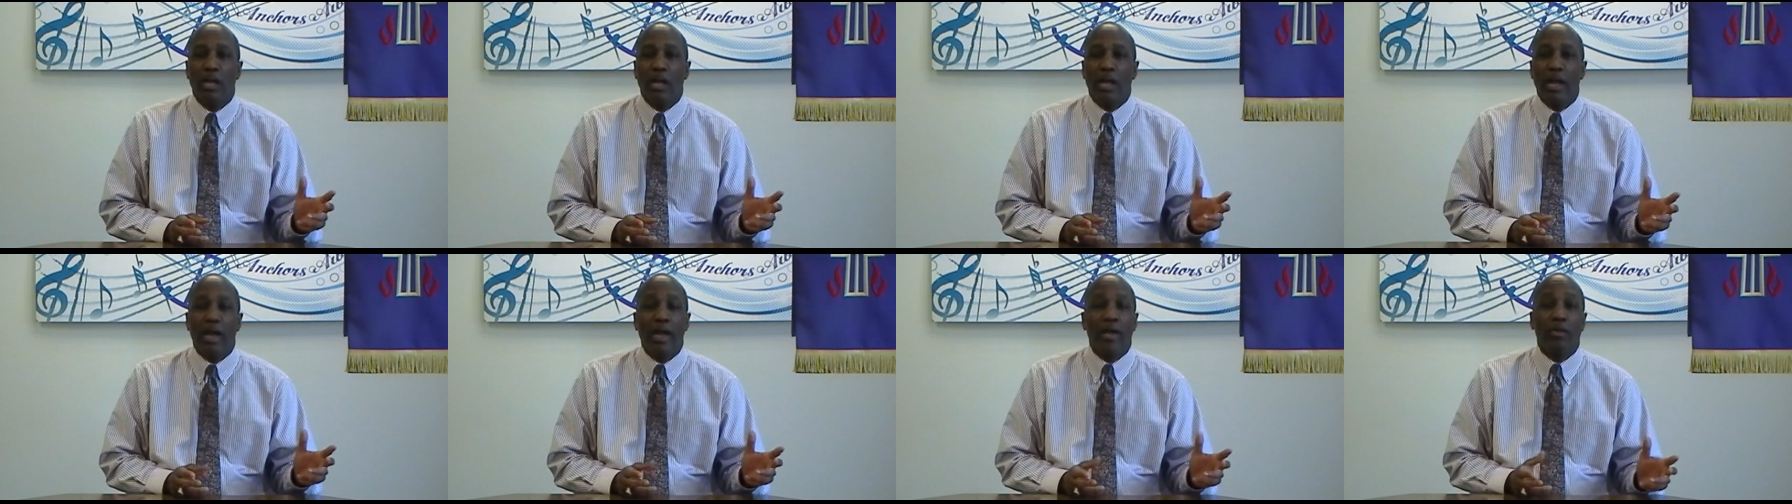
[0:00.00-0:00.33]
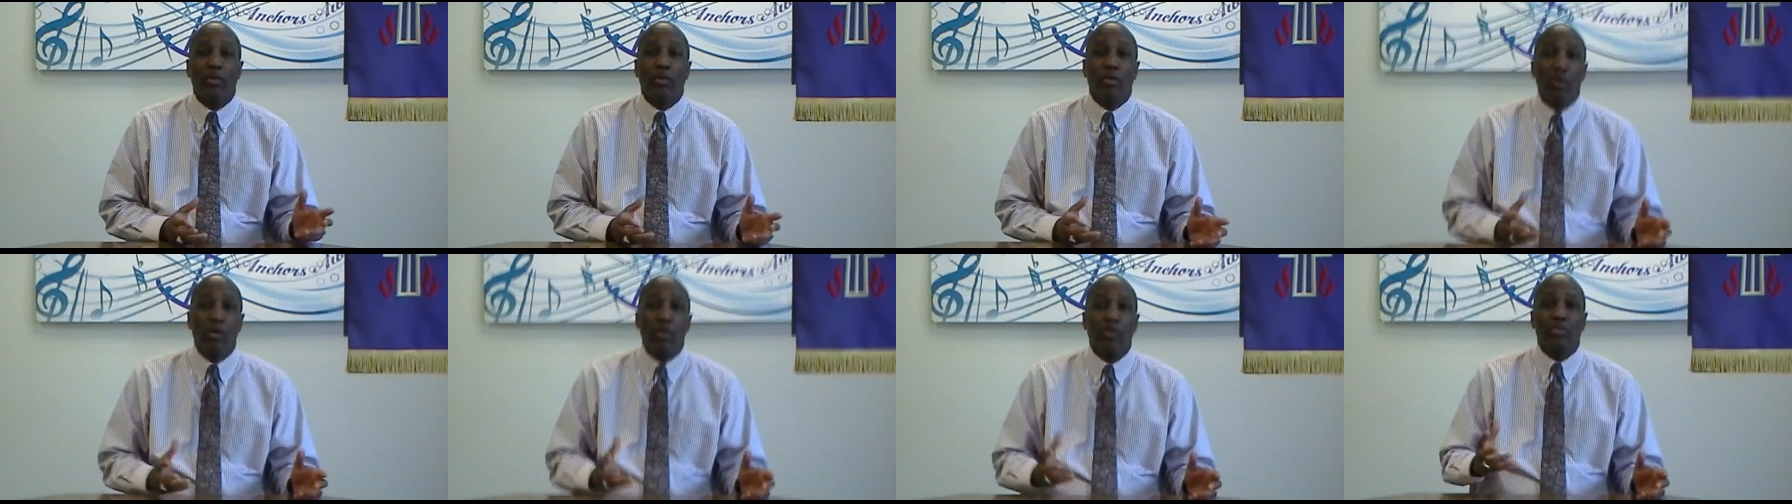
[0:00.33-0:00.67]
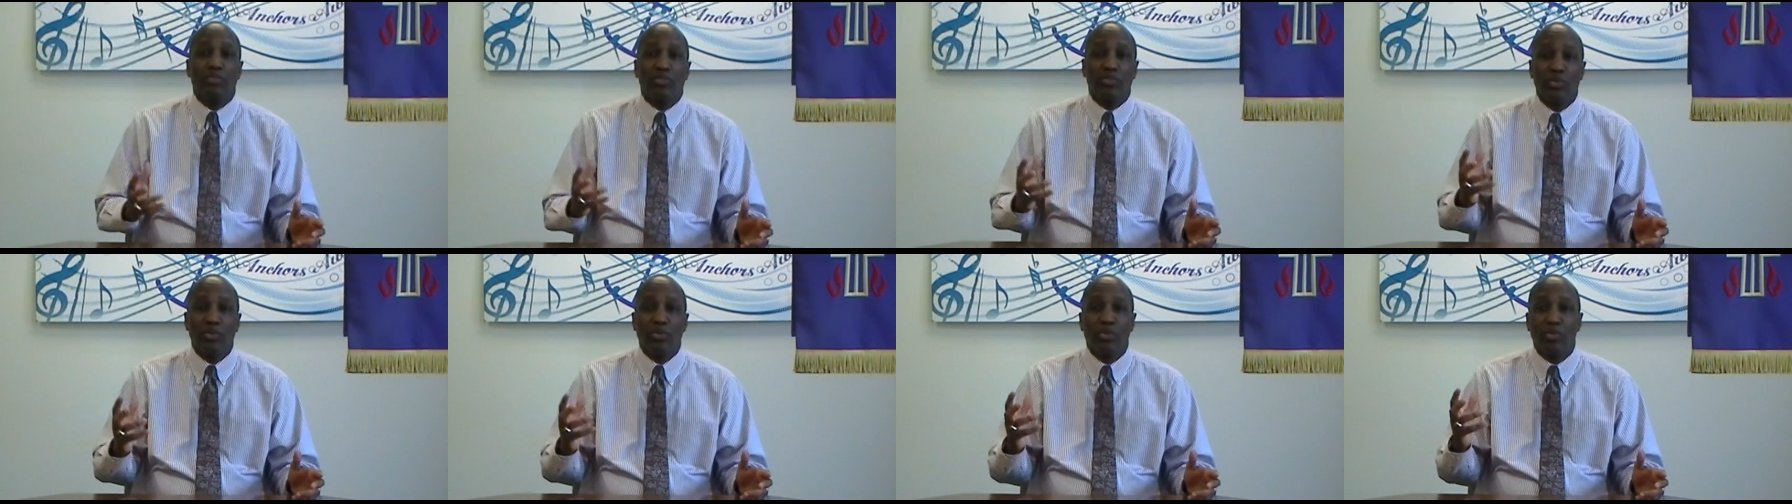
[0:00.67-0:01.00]
and
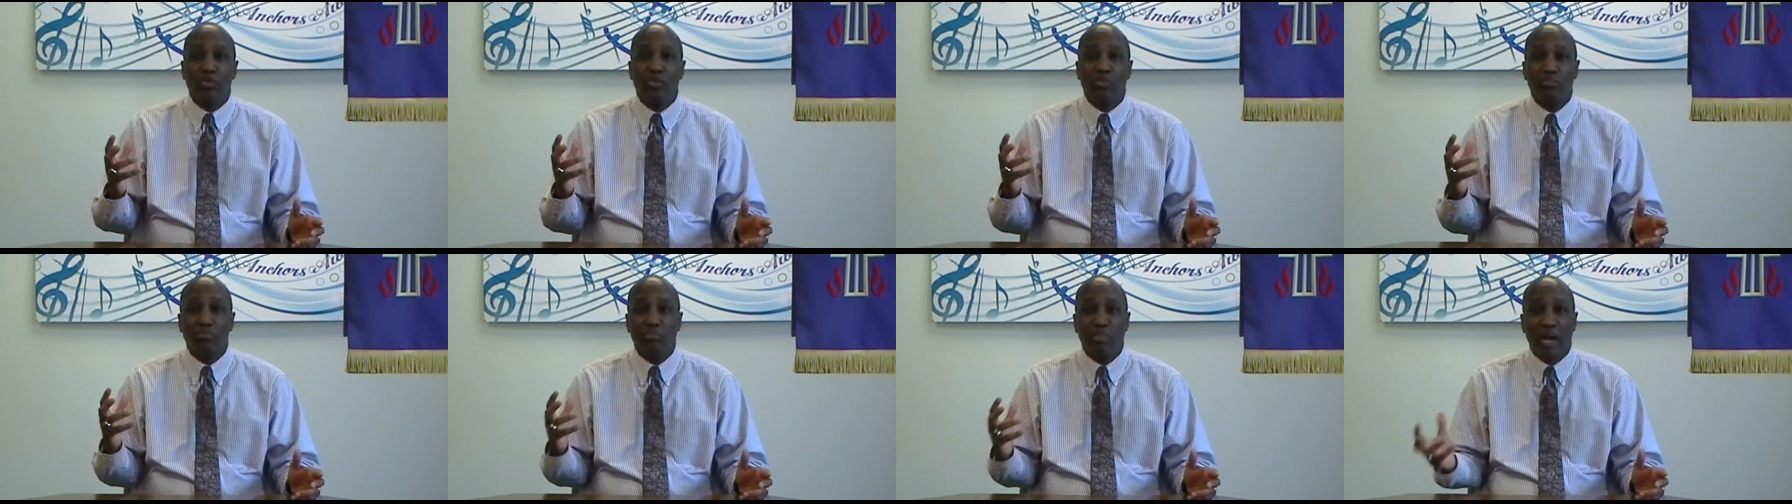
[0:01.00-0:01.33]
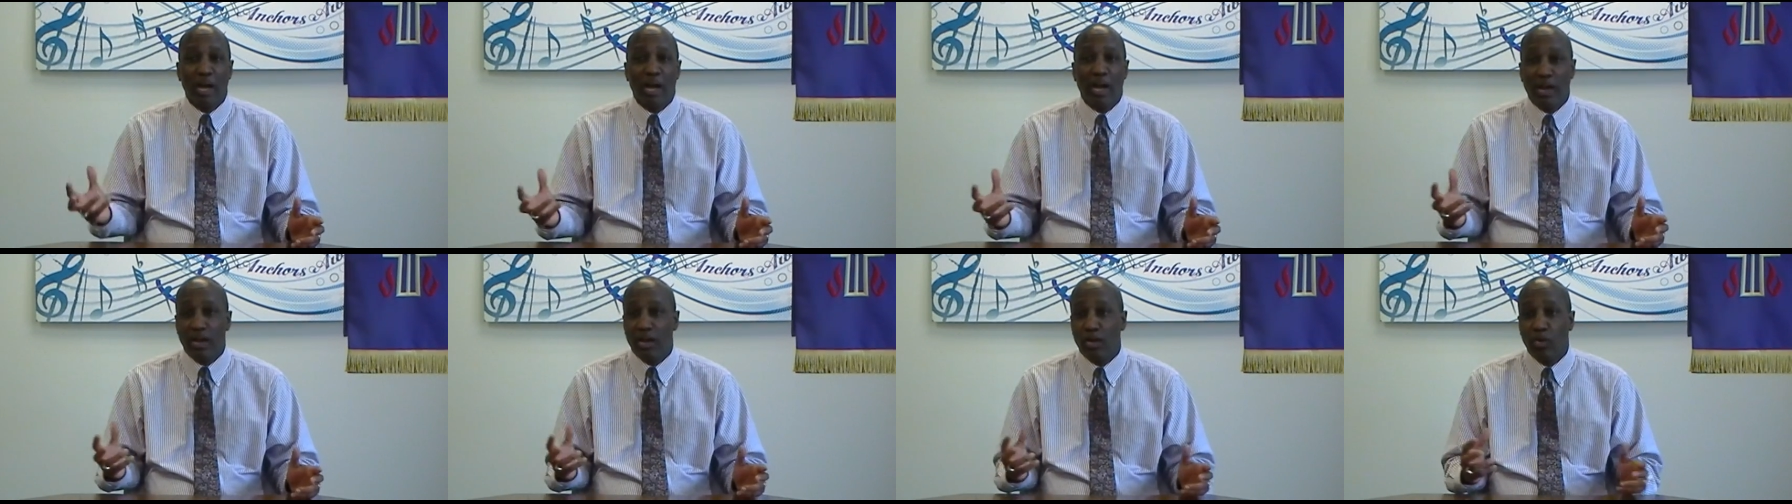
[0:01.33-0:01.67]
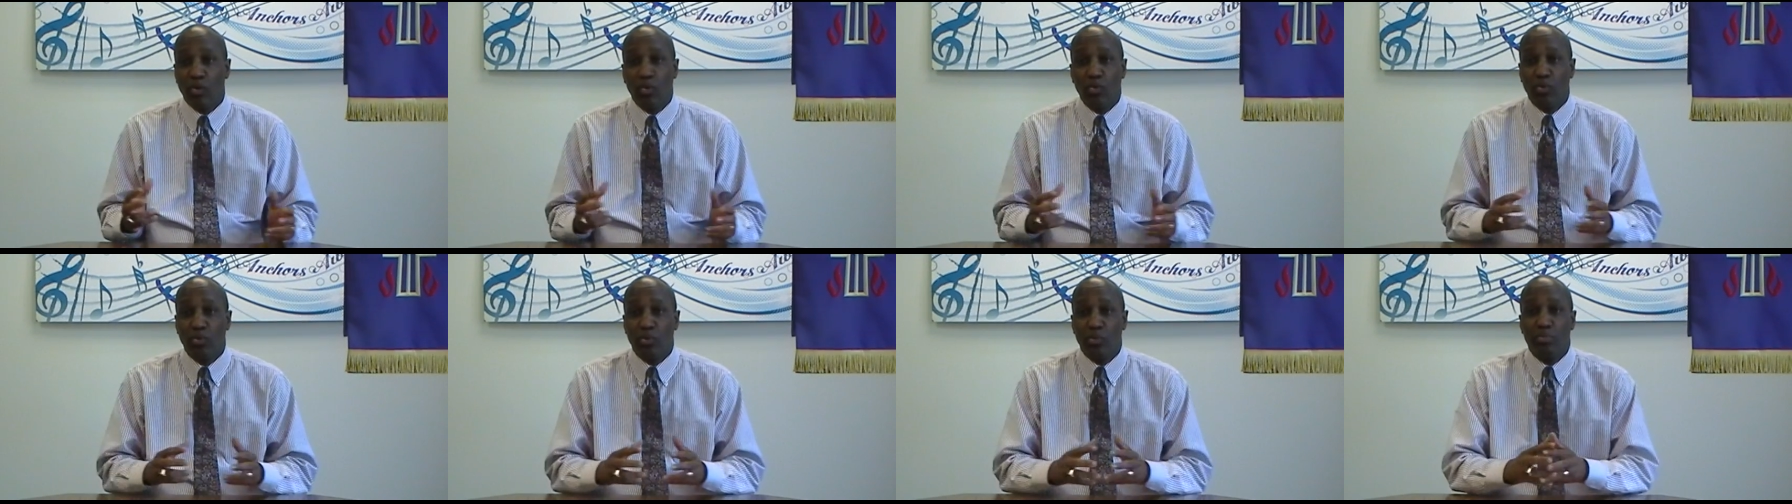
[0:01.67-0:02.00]
also by
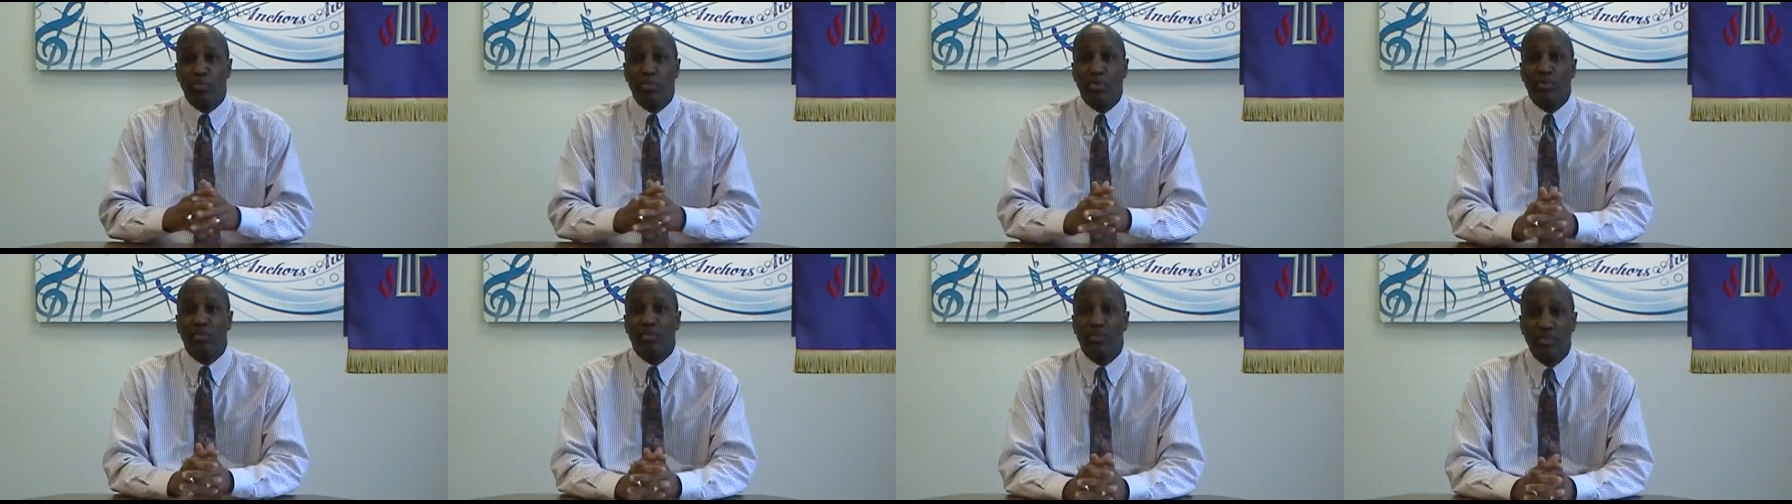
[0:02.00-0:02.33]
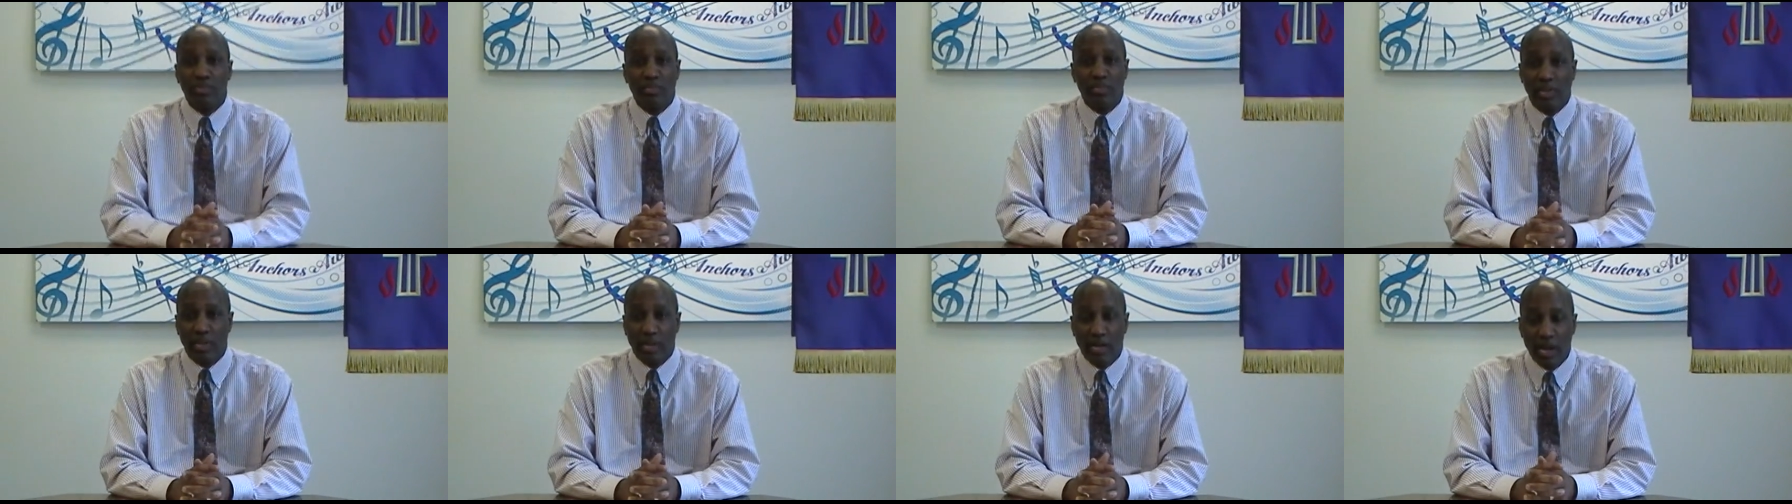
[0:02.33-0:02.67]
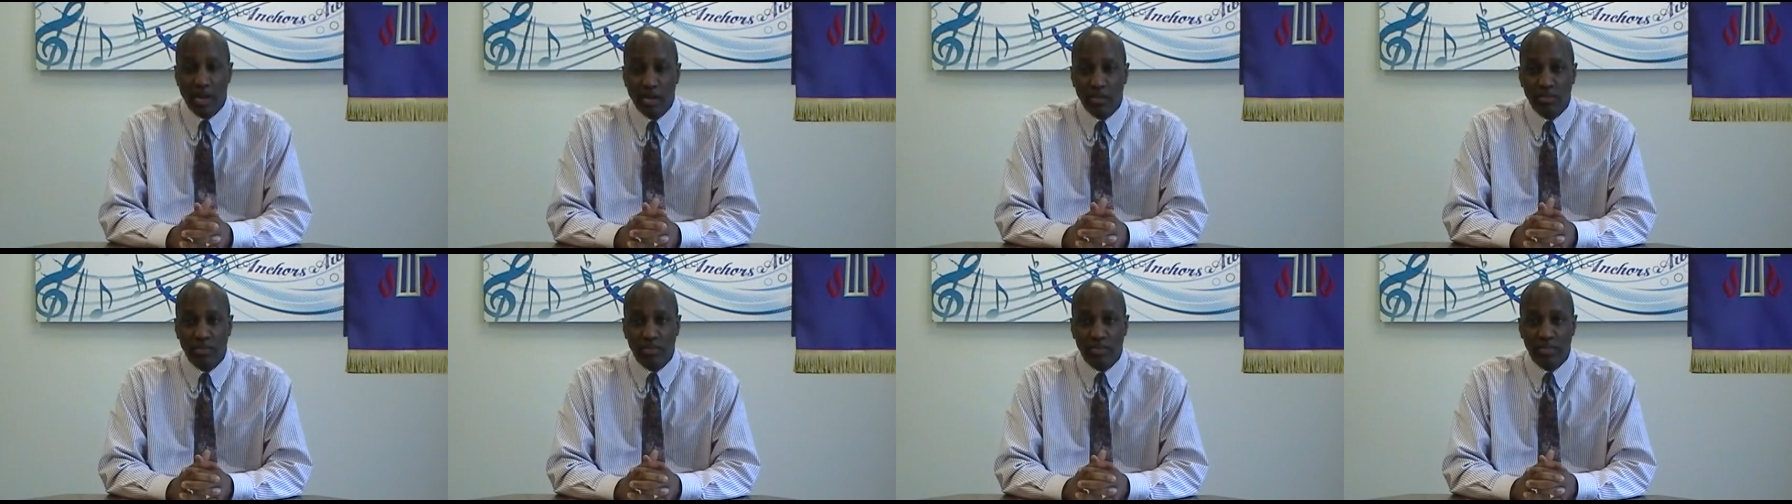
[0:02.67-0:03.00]
older persons in
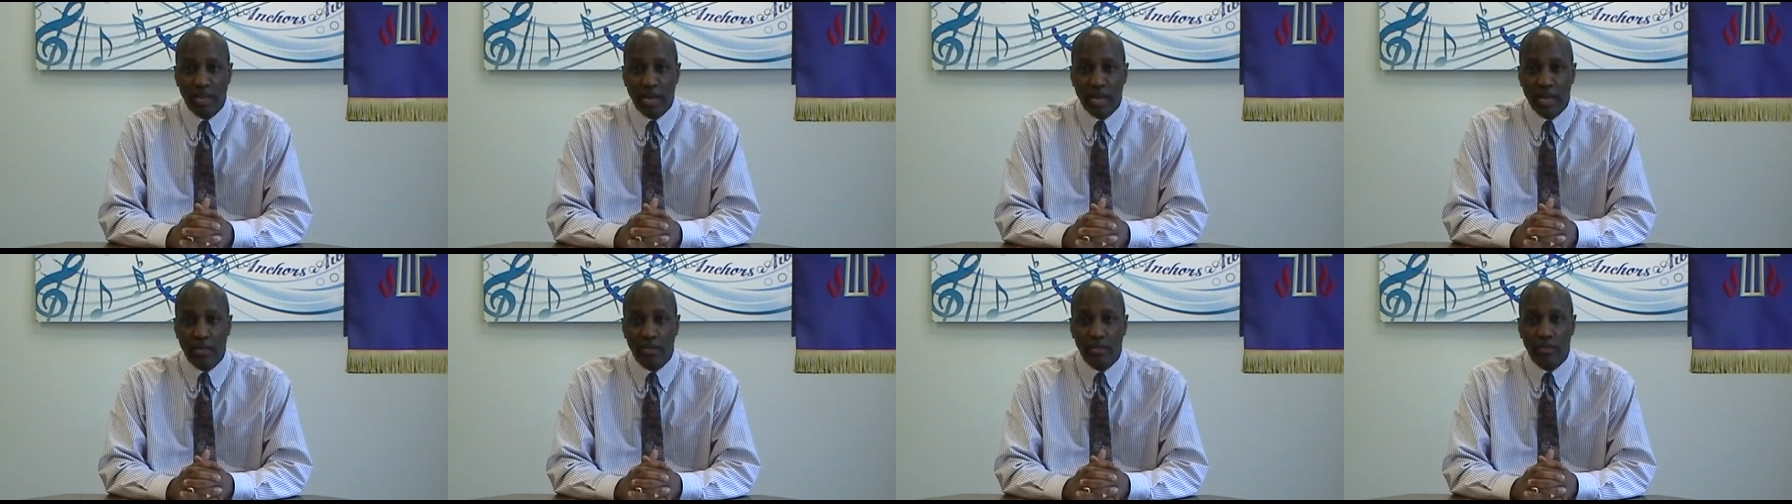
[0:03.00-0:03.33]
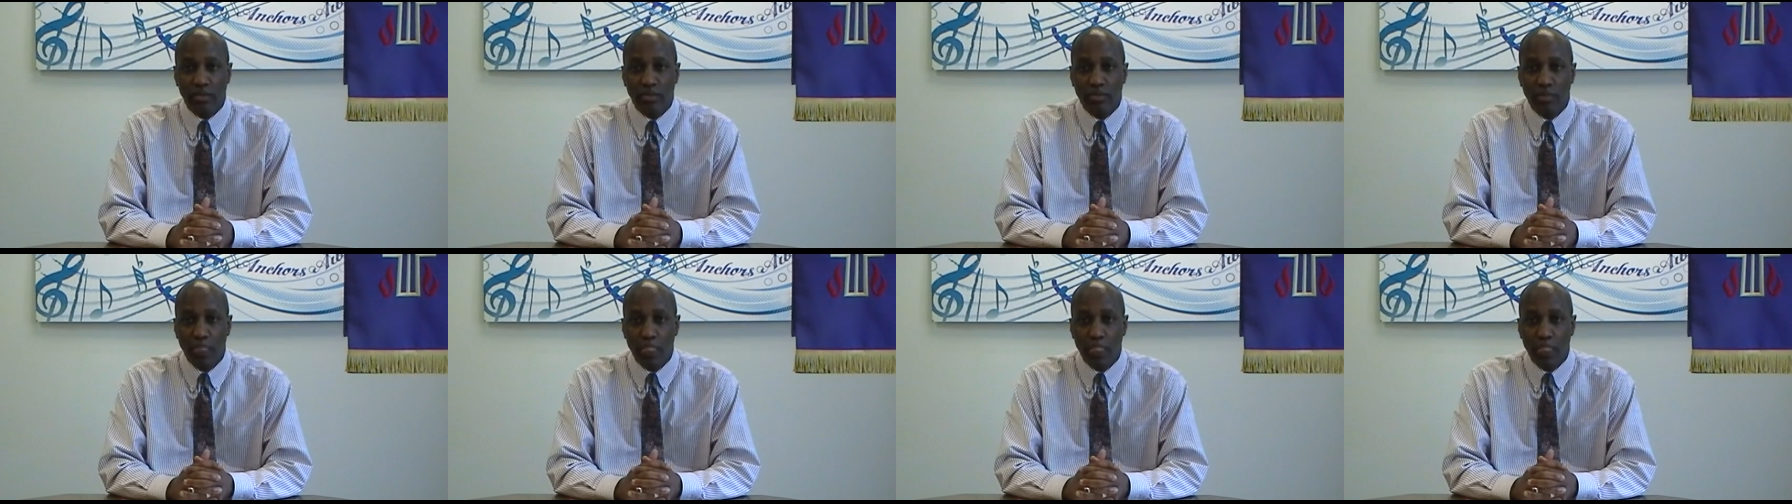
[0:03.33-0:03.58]
our society.